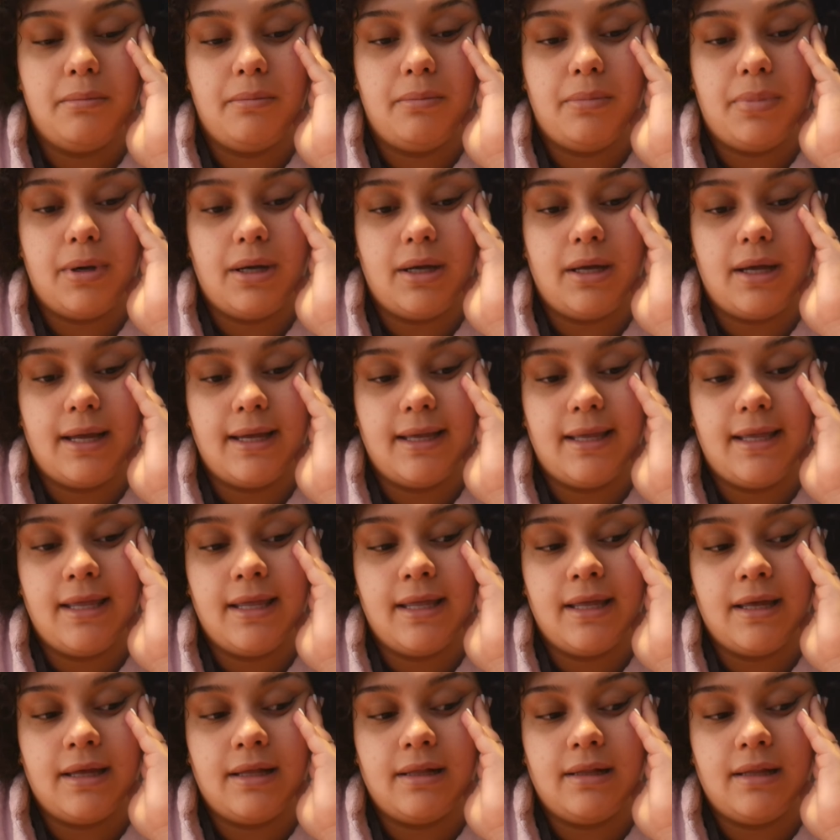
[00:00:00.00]
But I
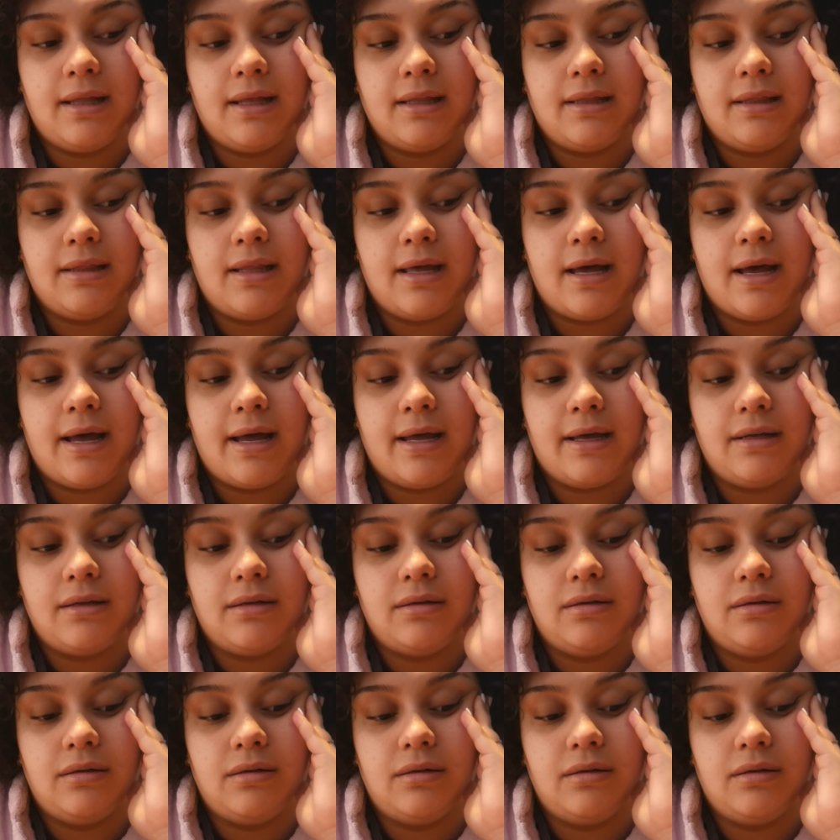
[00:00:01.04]
can't let that
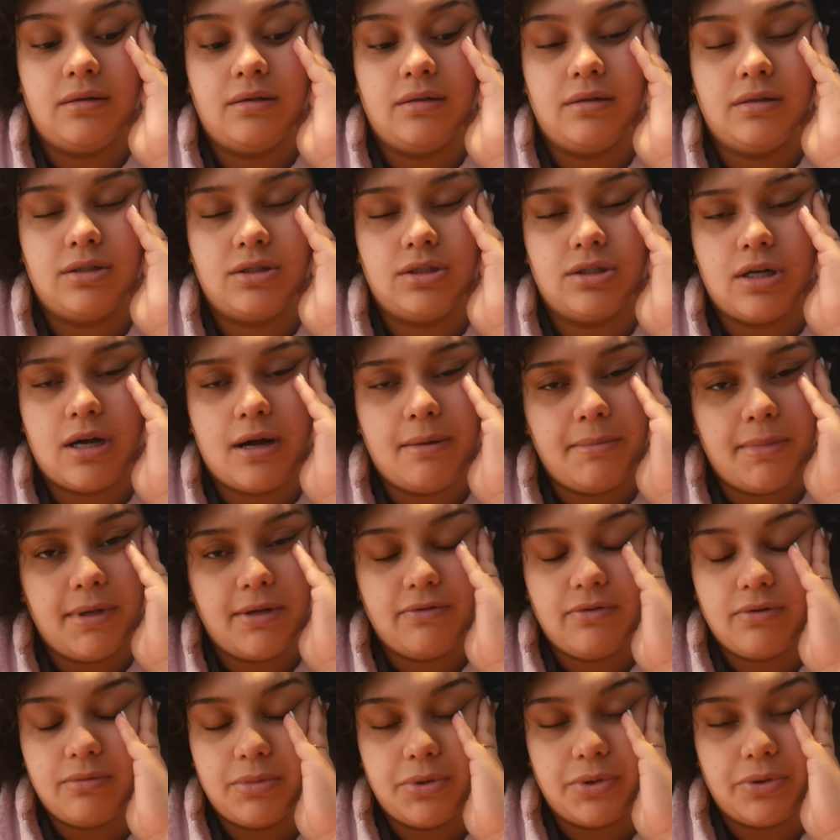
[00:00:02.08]
stop me
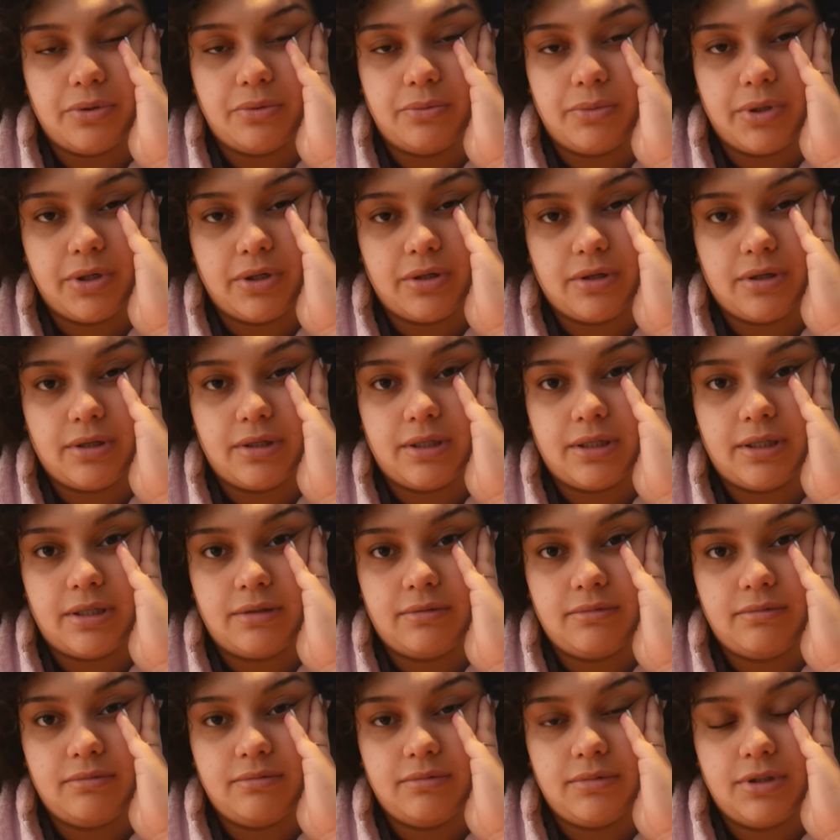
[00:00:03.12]
from doing work on it.
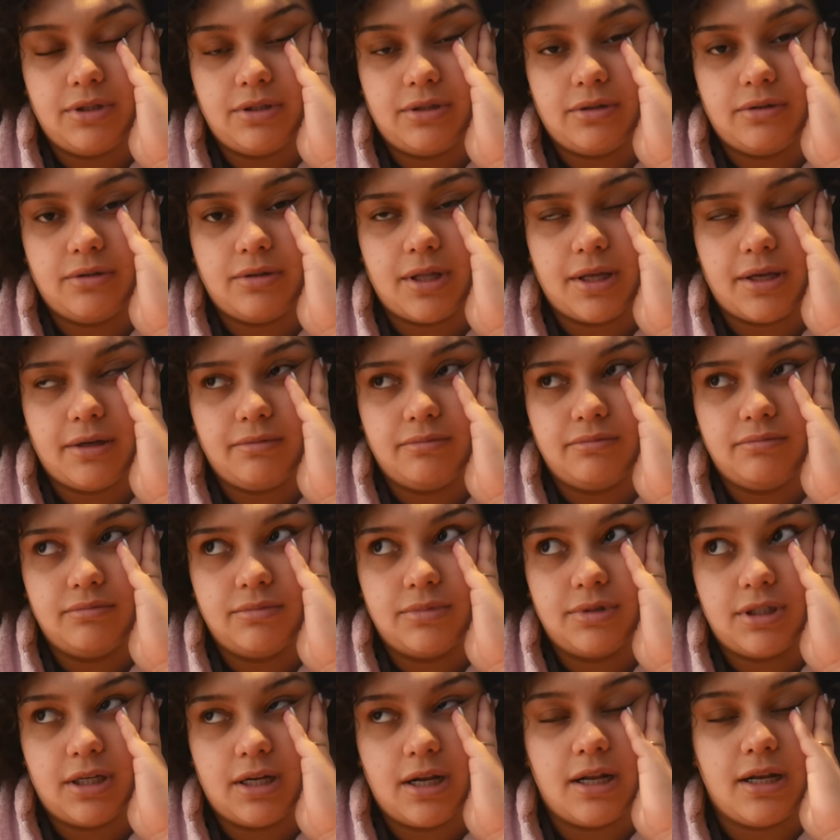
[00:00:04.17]
You know, like,
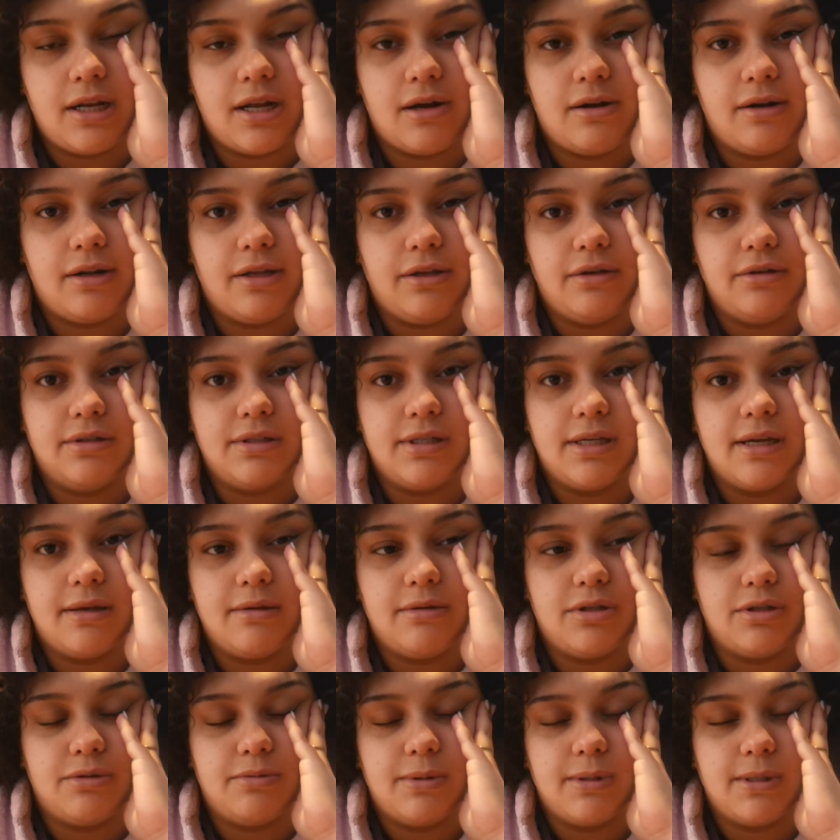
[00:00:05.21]
sitting down and using
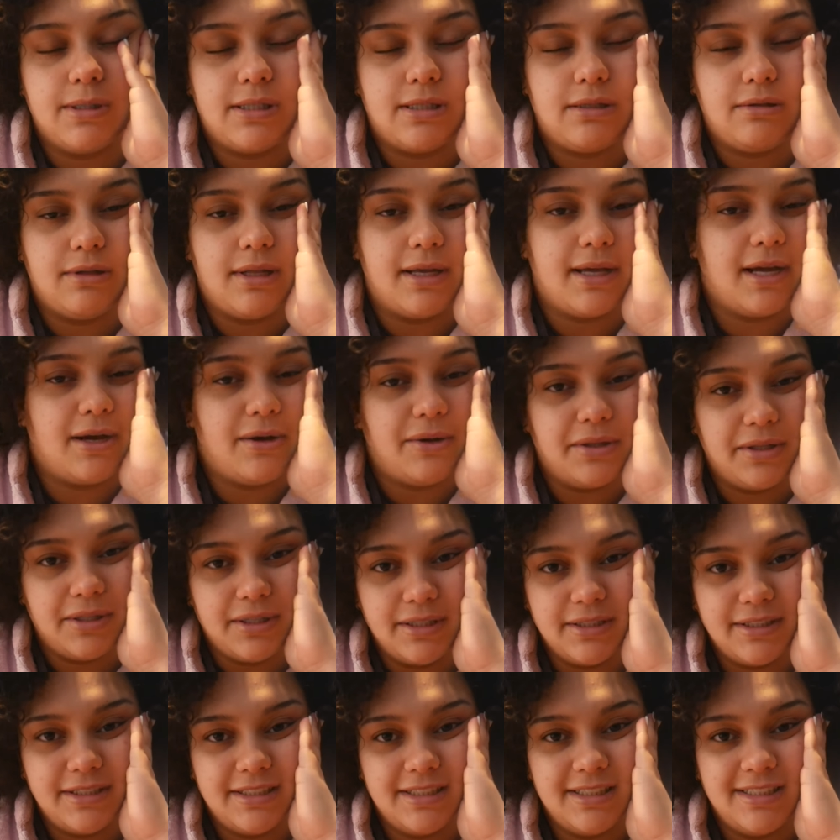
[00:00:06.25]
it just because I don't like how it
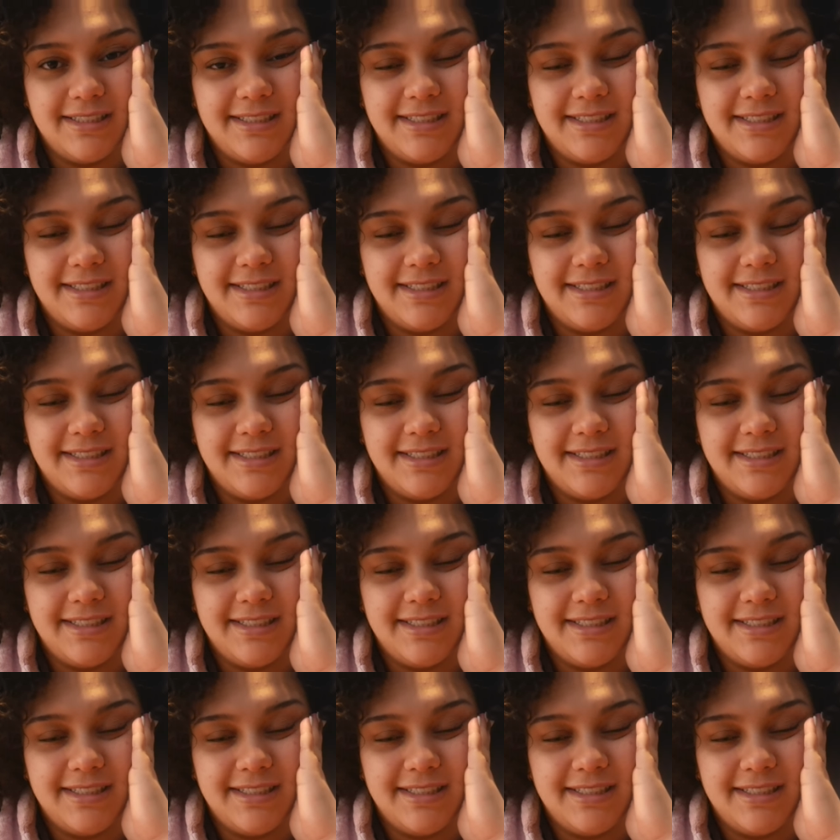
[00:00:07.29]
looks.